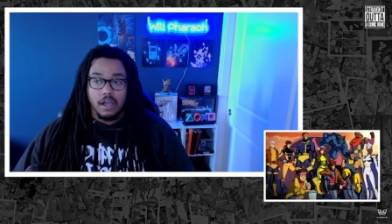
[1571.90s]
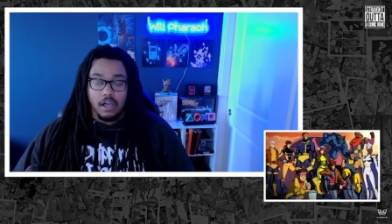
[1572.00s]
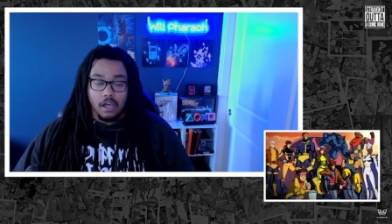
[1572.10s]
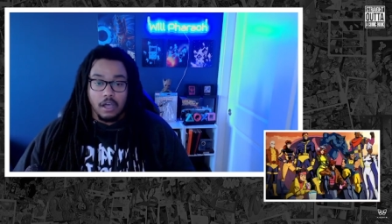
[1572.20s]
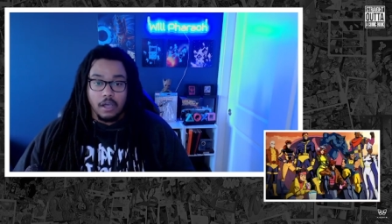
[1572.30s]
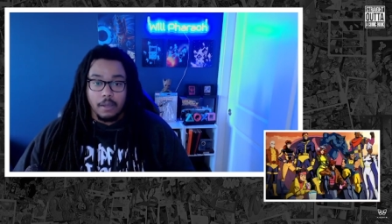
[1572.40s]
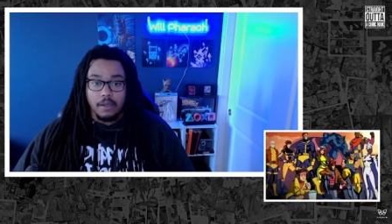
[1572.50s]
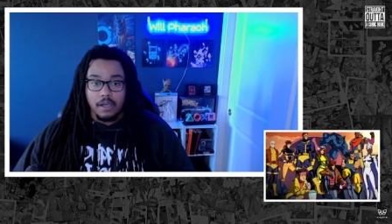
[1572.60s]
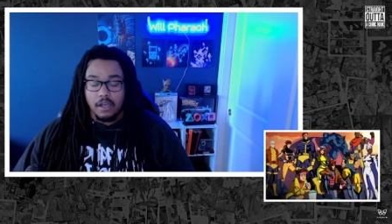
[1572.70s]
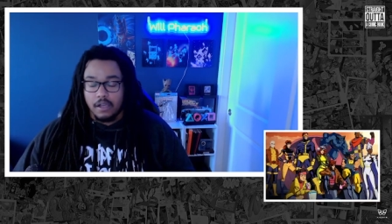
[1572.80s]

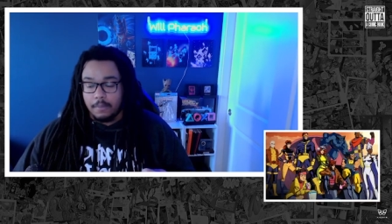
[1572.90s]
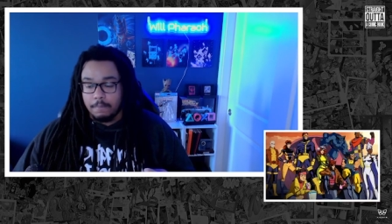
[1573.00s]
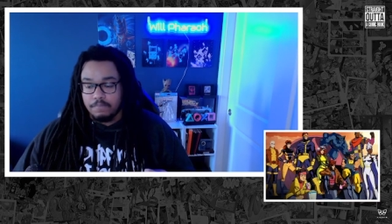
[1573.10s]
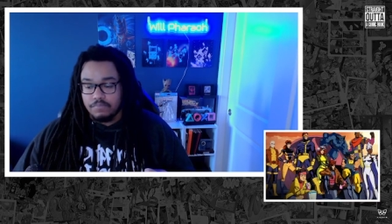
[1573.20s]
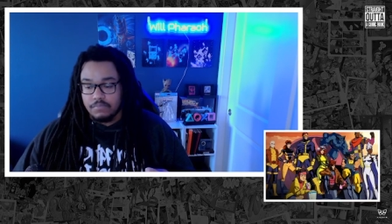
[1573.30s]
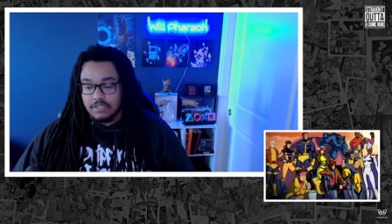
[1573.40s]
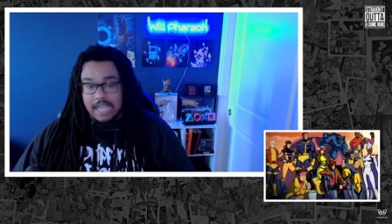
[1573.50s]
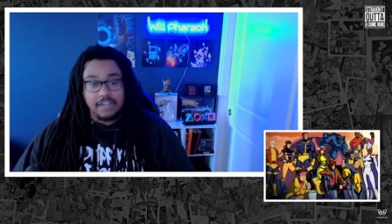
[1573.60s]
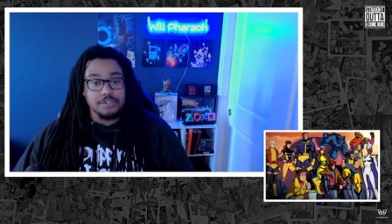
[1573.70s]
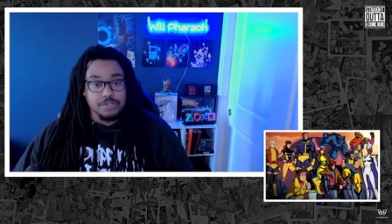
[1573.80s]

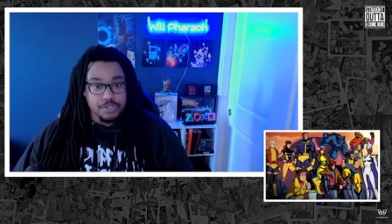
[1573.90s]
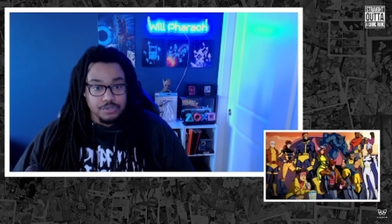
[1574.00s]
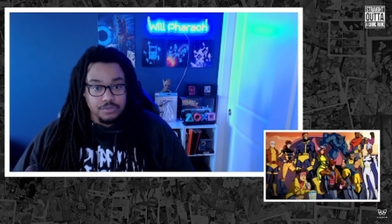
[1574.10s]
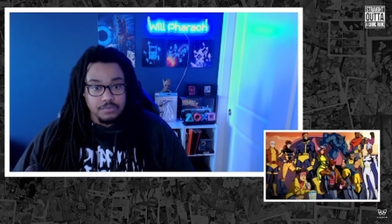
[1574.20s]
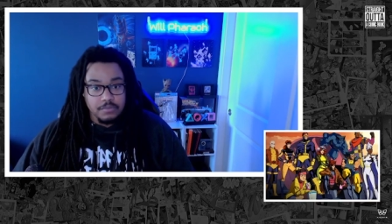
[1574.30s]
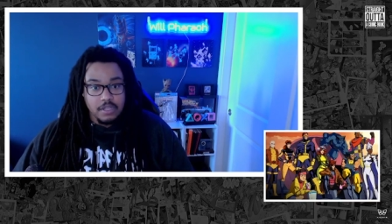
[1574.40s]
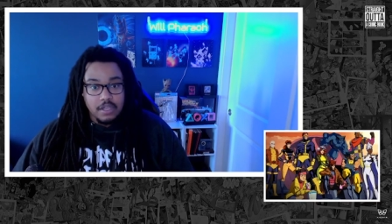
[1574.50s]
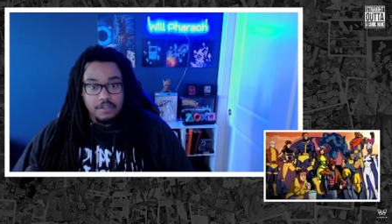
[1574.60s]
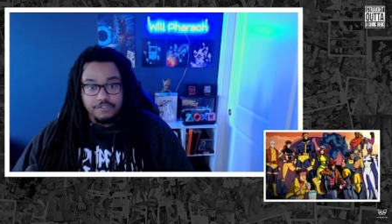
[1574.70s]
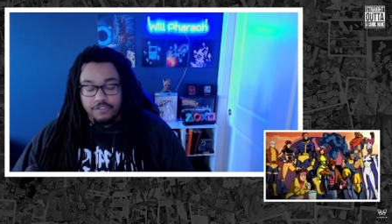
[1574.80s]
Dr. Doom,
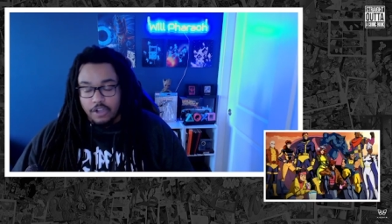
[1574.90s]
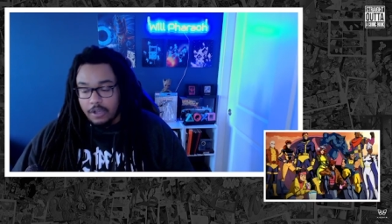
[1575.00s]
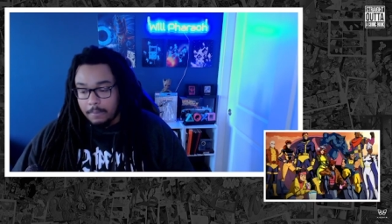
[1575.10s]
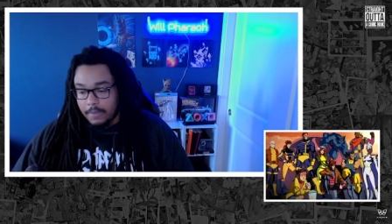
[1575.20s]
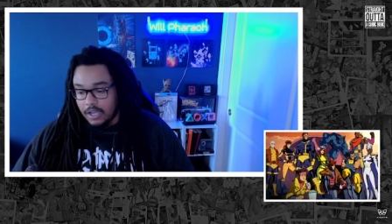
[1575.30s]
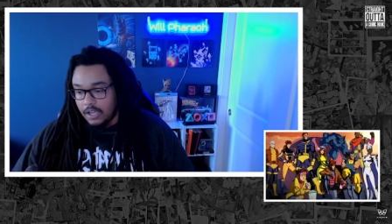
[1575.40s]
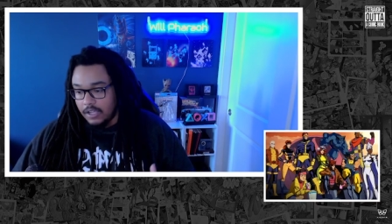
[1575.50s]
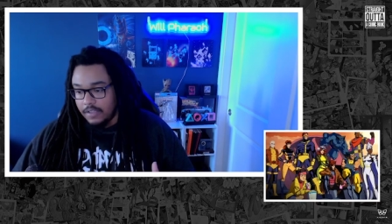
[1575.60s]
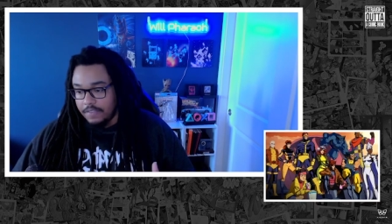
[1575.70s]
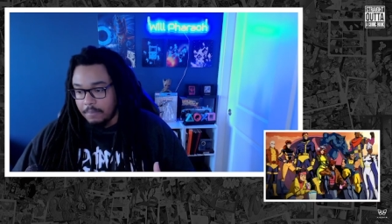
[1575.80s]
from
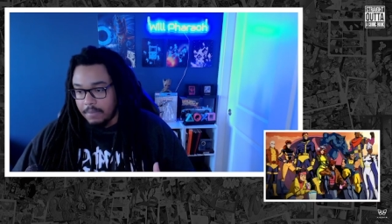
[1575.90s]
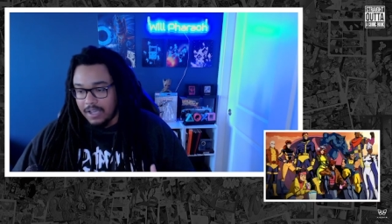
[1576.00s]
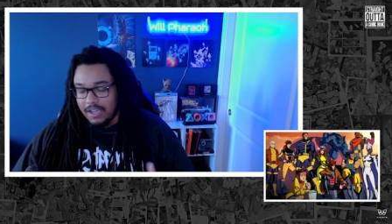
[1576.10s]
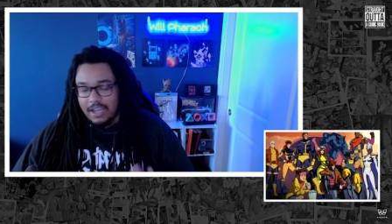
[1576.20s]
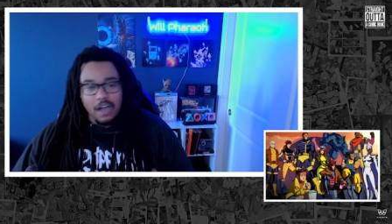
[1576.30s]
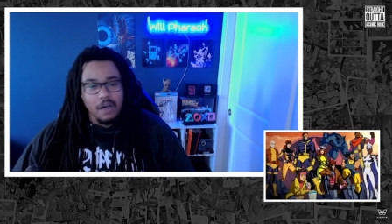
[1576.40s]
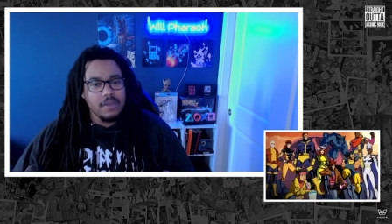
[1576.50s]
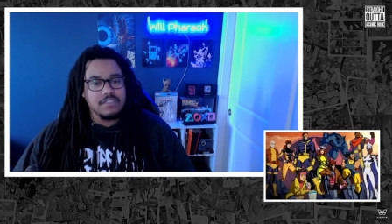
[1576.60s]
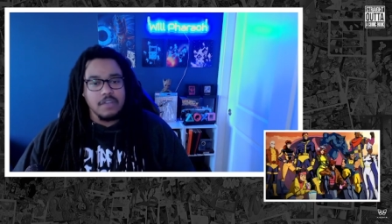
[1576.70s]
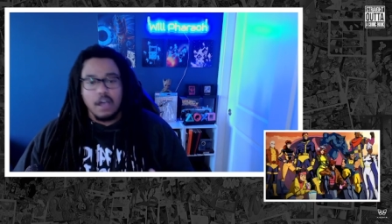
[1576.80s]

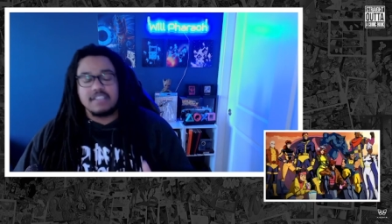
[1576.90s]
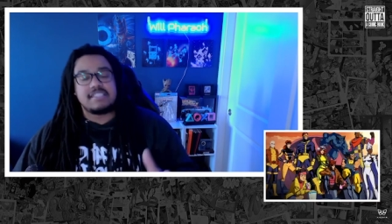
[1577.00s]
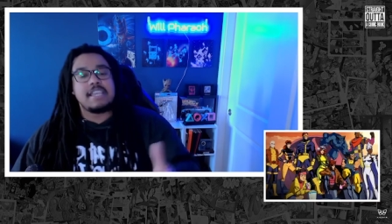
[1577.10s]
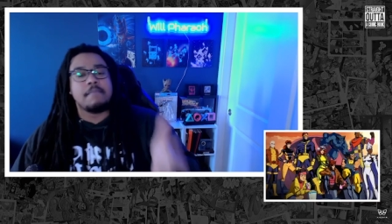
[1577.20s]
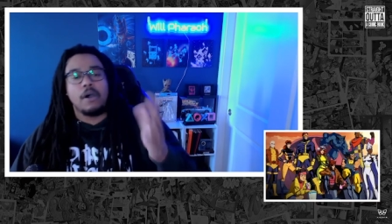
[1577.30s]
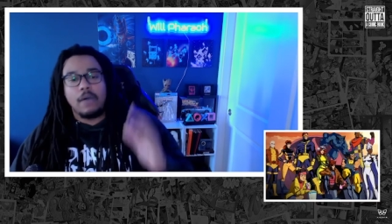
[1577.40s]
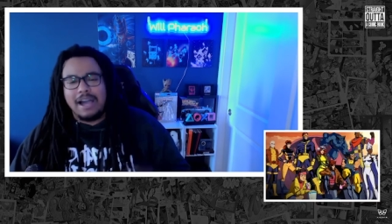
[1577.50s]
Zemo.